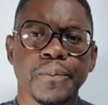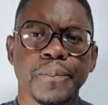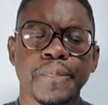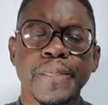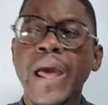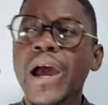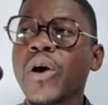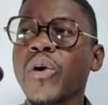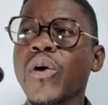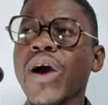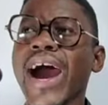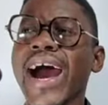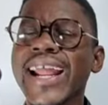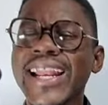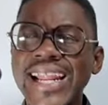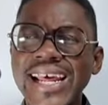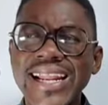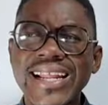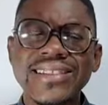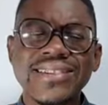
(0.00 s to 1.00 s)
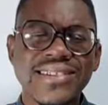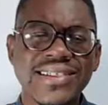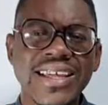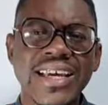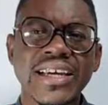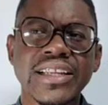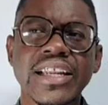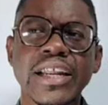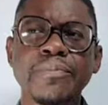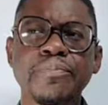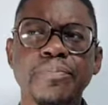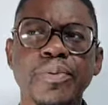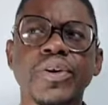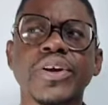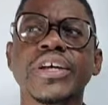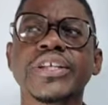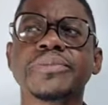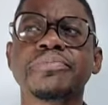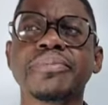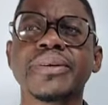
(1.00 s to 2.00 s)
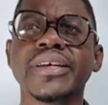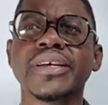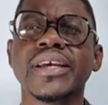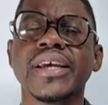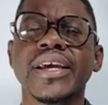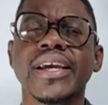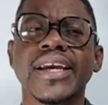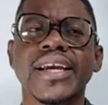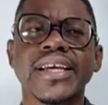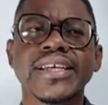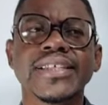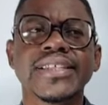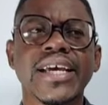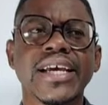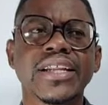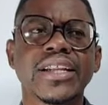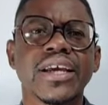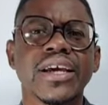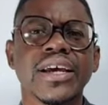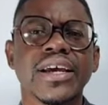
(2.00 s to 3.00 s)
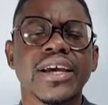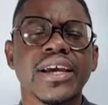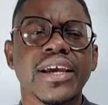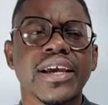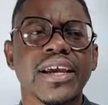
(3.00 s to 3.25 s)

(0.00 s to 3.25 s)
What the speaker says: Now, another thing that bothers me is that